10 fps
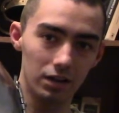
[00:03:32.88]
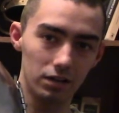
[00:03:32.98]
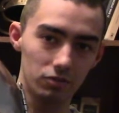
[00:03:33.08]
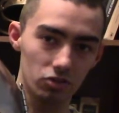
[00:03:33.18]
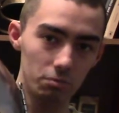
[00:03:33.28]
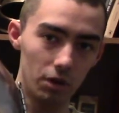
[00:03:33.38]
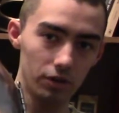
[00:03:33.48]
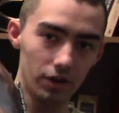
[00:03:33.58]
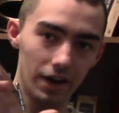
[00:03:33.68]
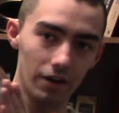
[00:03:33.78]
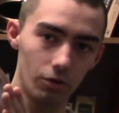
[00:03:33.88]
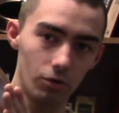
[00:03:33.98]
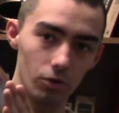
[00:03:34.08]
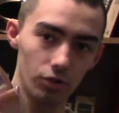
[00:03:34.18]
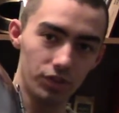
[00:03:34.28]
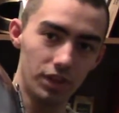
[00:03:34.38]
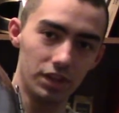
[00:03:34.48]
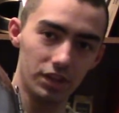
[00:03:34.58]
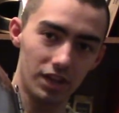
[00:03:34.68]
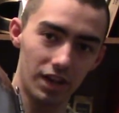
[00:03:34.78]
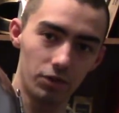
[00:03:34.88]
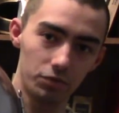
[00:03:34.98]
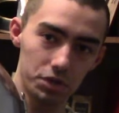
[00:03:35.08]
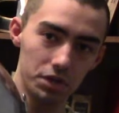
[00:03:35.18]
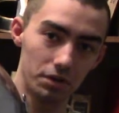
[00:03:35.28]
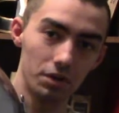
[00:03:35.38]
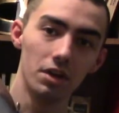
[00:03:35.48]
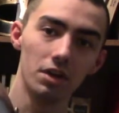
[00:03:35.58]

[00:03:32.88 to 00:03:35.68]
smaller air holes than the side over here.